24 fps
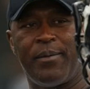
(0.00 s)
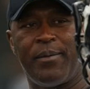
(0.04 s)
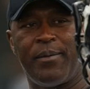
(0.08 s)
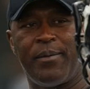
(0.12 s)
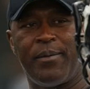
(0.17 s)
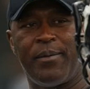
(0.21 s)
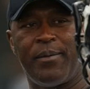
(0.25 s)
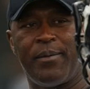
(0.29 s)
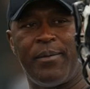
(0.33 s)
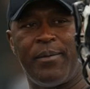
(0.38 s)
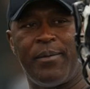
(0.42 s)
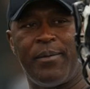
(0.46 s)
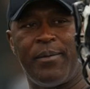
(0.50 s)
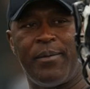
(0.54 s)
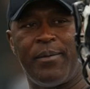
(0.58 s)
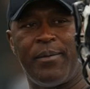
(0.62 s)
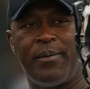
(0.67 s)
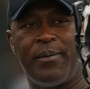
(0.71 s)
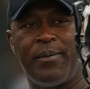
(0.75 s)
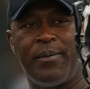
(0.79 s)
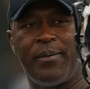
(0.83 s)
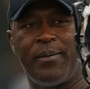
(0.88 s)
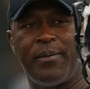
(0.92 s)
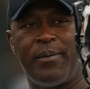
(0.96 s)

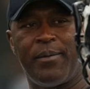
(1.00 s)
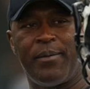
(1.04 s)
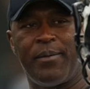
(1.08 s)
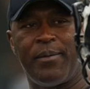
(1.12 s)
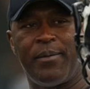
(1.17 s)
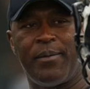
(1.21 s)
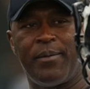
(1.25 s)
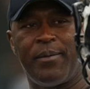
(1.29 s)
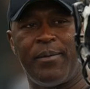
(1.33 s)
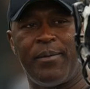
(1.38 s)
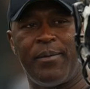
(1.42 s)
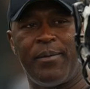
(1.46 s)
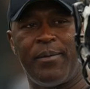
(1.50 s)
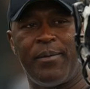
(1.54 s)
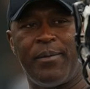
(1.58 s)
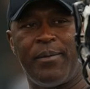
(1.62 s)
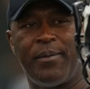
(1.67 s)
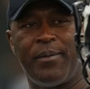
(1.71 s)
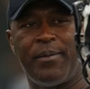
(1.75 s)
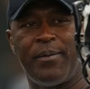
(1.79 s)
No one is speaking in this clip.